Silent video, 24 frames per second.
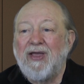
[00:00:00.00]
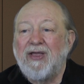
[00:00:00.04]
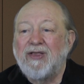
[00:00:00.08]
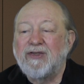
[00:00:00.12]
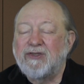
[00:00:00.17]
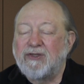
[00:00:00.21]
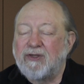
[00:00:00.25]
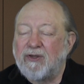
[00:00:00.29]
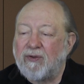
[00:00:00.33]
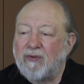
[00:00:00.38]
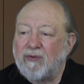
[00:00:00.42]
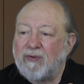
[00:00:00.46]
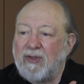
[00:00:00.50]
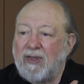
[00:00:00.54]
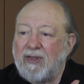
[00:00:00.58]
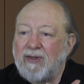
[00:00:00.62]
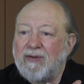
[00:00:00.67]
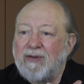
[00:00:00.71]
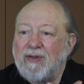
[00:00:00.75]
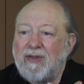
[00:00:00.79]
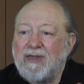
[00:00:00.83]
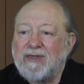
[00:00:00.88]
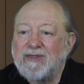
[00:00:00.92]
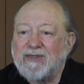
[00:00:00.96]
So
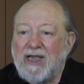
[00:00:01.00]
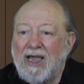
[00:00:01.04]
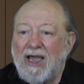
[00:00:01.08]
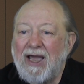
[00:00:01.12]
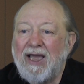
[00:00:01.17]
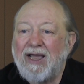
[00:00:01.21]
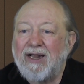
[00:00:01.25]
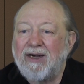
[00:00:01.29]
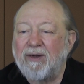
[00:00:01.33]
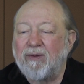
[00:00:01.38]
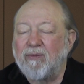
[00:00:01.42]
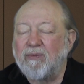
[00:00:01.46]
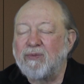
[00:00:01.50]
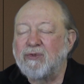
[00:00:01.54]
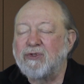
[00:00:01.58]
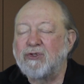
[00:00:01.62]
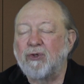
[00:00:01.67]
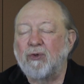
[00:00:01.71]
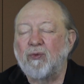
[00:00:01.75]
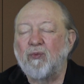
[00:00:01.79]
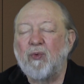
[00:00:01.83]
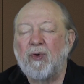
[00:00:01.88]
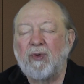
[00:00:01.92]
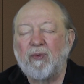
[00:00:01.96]
then these atoms
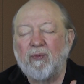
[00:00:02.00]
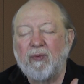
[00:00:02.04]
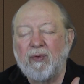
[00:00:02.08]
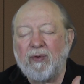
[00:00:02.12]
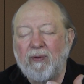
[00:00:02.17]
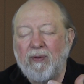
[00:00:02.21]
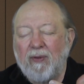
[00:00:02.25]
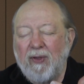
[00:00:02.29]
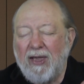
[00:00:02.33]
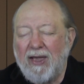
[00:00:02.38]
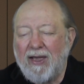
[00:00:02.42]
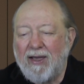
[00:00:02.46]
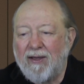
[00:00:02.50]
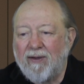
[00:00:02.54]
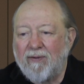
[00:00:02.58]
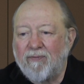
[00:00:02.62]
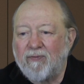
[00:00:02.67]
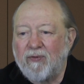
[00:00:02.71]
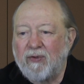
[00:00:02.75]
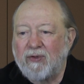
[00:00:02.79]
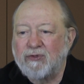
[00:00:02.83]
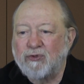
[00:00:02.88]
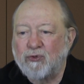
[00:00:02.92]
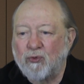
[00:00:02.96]
are what we
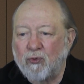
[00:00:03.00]
have as